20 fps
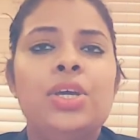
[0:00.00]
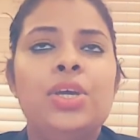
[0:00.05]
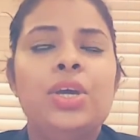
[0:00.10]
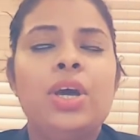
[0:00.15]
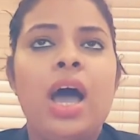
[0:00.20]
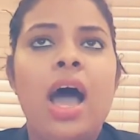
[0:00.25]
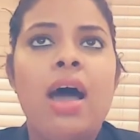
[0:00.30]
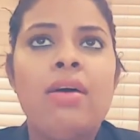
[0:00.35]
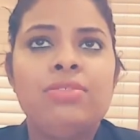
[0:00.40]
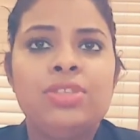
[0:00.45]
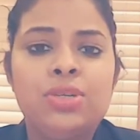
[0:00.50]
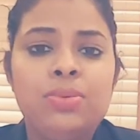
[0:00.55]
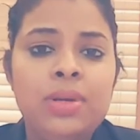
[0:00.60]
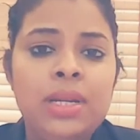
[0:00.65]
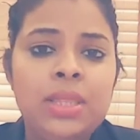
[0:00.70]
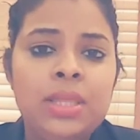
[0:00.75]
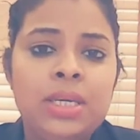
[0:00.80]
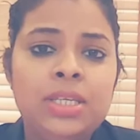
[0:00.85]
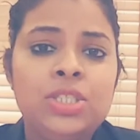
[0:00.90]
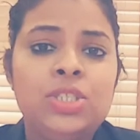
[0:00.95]
you have so
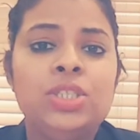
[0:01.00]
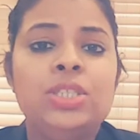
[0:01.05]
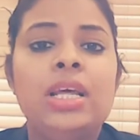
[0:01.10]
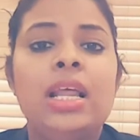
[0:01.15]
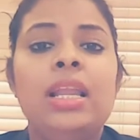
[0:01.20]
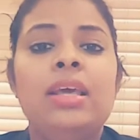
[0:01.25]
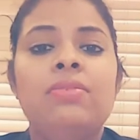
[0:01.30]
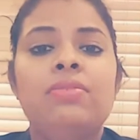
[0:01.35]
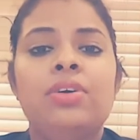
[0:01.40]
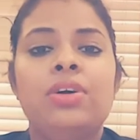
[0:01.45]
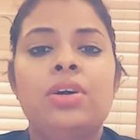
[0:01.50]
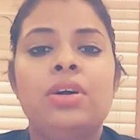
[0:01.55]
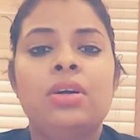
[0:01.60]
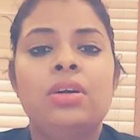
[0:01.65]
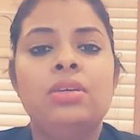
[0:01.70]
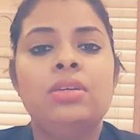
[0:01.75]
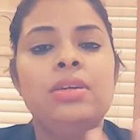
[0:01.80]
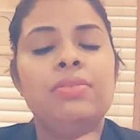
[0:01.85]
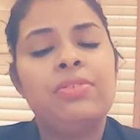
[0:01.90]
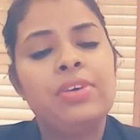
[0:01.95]
many things to
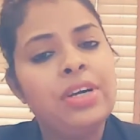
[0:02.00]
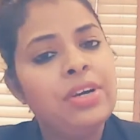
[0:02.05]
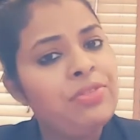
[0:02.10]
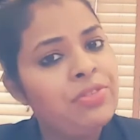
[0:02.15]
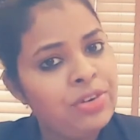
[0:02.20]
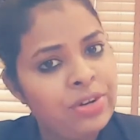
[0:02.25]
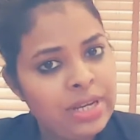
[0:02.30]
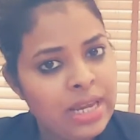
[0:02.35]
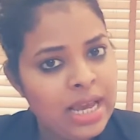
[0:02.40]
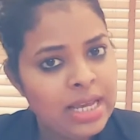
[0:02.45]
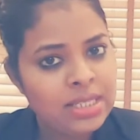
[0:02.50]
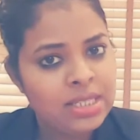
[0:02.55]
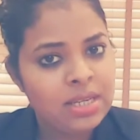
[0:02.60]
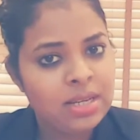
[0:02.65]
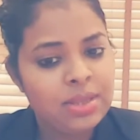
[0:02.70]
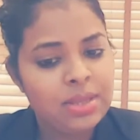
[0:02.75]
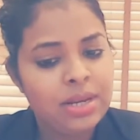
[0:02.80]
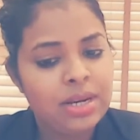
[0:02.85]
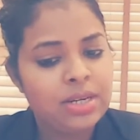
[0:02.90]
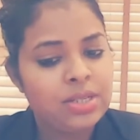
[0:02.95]
deliver, different guests
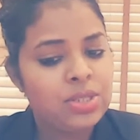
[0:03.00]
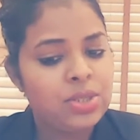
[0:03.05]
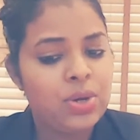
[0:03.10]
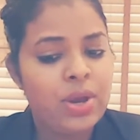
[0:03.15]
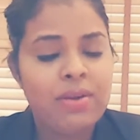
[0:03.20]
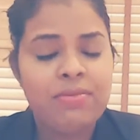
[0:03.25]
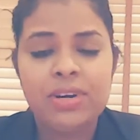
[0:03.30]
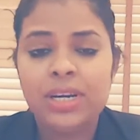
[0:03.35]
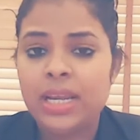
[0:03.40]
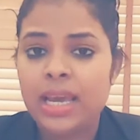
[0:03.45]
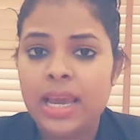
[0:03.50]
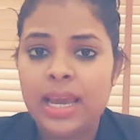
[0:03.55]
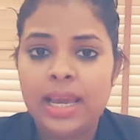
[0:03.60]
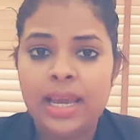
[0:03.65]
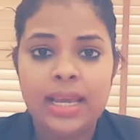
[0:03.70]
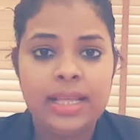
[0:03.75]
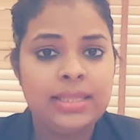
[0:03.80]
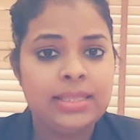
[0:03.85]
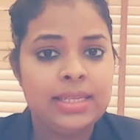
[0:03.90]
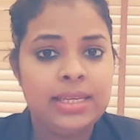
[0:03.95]
are there, so every
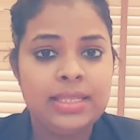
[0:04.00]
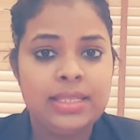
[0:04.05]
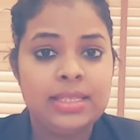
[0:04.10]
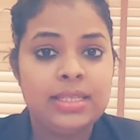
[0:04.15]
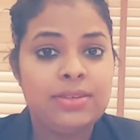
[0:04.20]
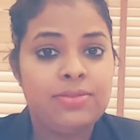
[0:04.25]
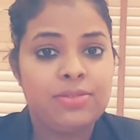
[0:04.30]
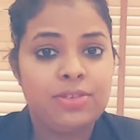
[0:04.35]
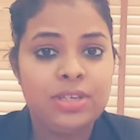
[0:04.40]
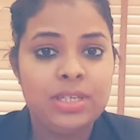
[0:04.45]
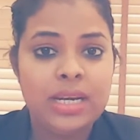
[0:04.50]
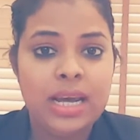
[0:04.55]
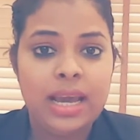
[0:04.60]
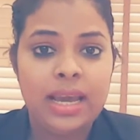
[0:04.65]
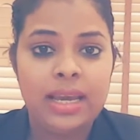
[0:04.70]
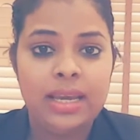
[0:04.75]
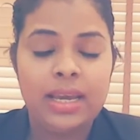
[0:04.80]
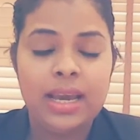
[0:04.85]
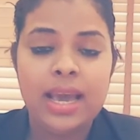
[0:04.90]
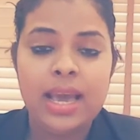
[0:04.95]
day it's a different
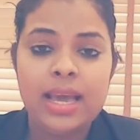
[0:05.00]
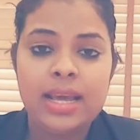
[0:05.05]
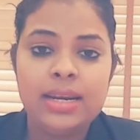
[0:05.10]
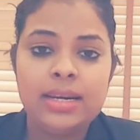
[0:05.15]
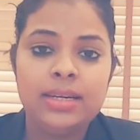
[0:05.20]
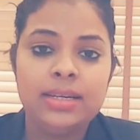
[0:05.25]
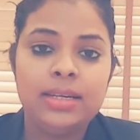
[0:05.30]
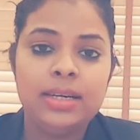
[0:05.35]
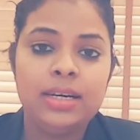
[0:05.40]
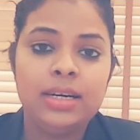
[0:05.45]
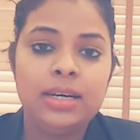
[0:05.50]
day, and